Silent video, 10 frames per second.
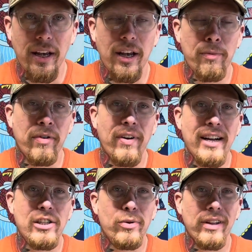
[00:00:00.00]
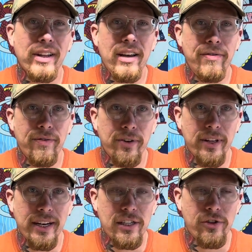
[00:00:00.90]
It provides a relief for
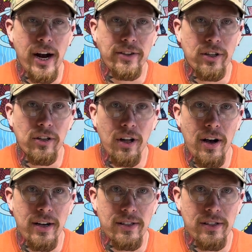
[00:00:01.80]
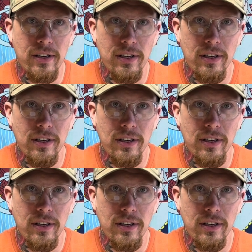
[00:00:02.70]
the extractor claws